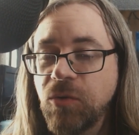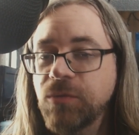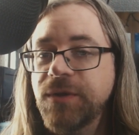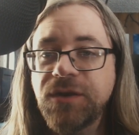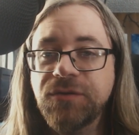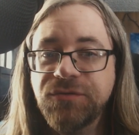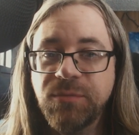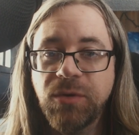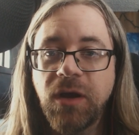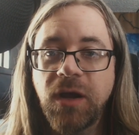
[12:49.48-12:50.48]
only
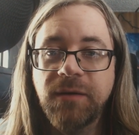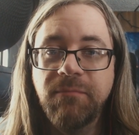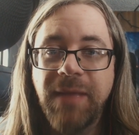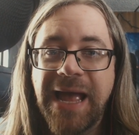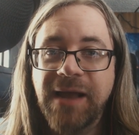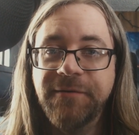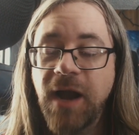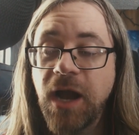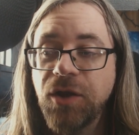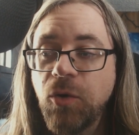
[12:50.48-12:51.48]
usable on Mac or
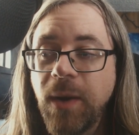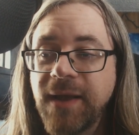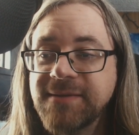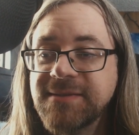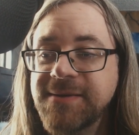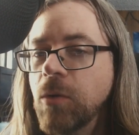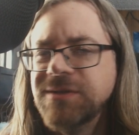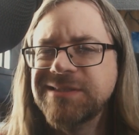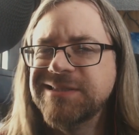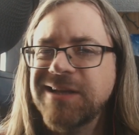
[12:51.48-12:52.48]
iOS or
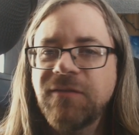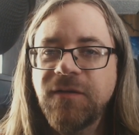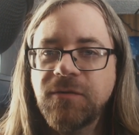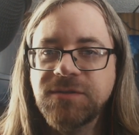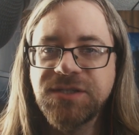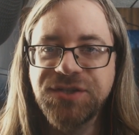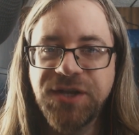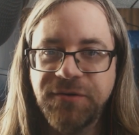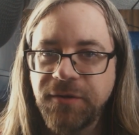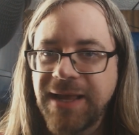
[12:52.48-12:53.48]
just cell phones in
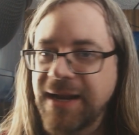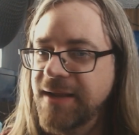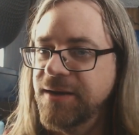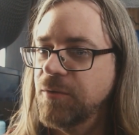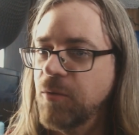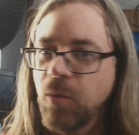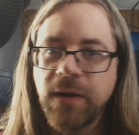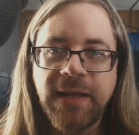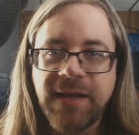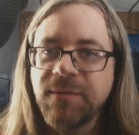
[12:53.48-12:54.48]
general. And I don't
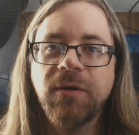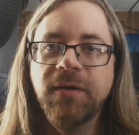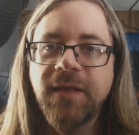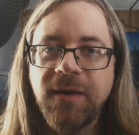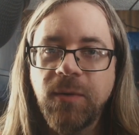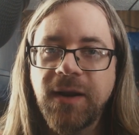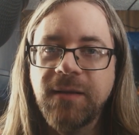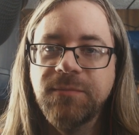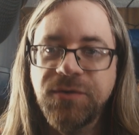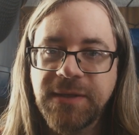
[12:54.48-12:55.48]
want any part of that. When
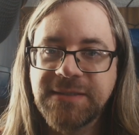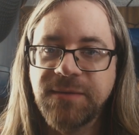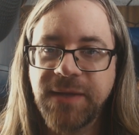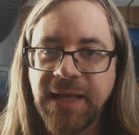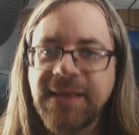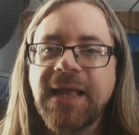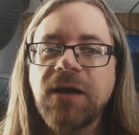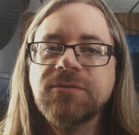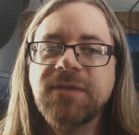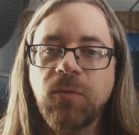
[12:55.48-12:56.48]
I'm doing something in the
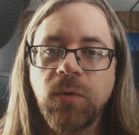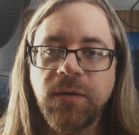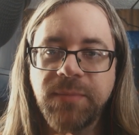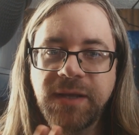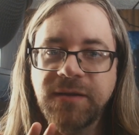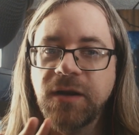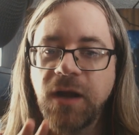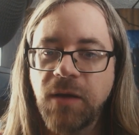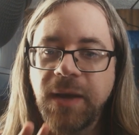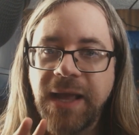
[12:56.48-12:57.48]
house, I want it being done
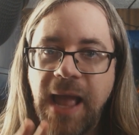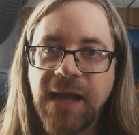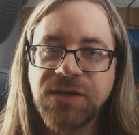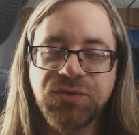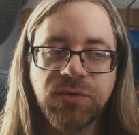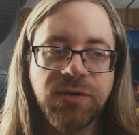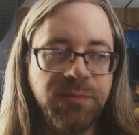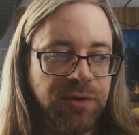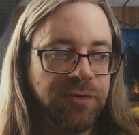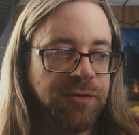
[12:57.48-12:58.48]
on my actual
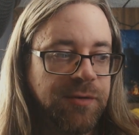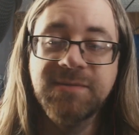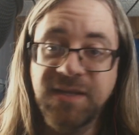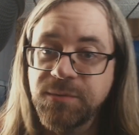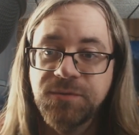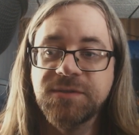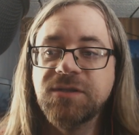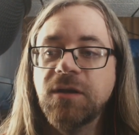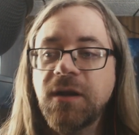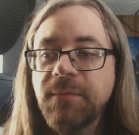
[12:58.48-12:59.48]
computer. And I was able to
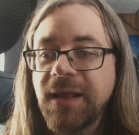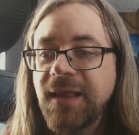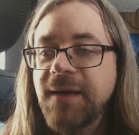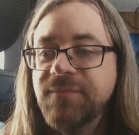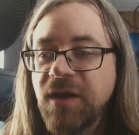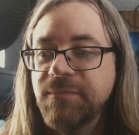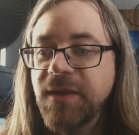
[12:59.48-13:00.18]
install it on my laptop